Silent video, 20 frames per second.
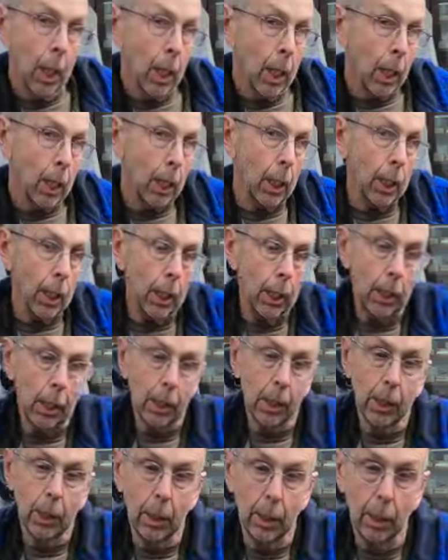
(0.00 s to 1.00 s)
Then this
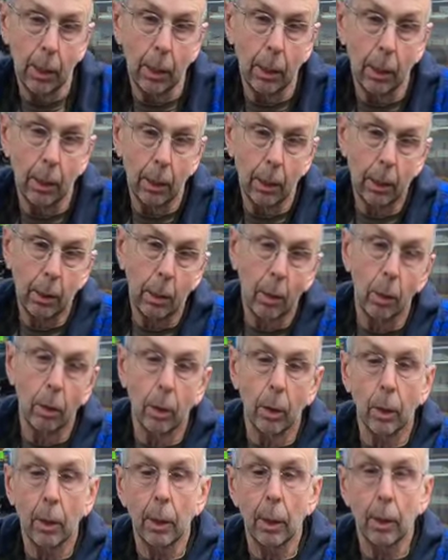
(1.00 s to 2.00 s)

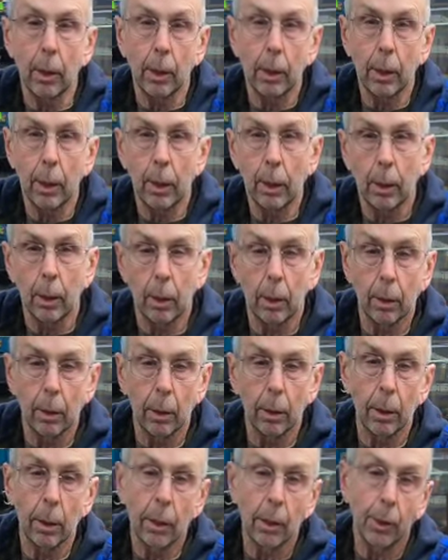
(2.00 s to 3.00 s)
holder, you can see there's
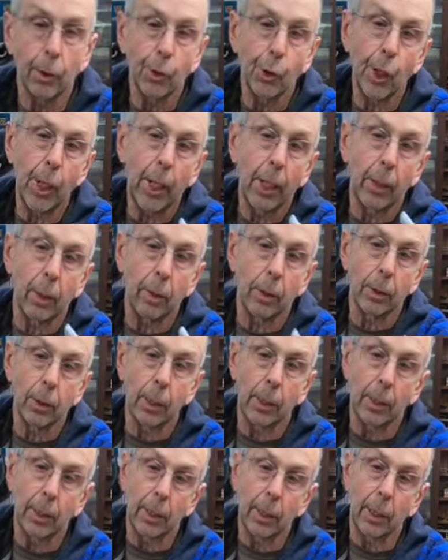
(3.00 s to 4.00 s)
these channels
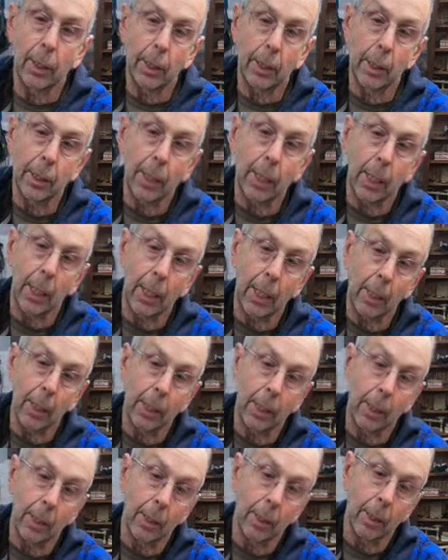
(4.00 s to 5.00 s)
on the inside
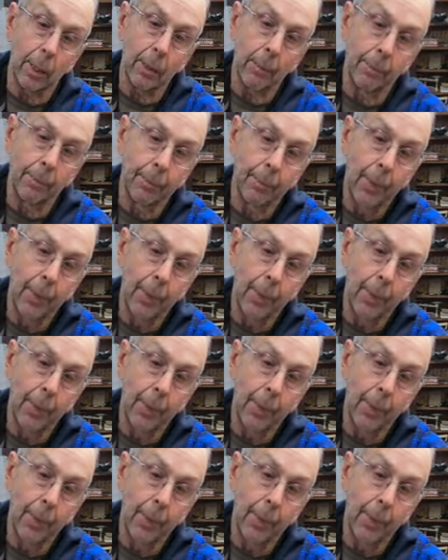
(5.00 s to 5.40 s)
here.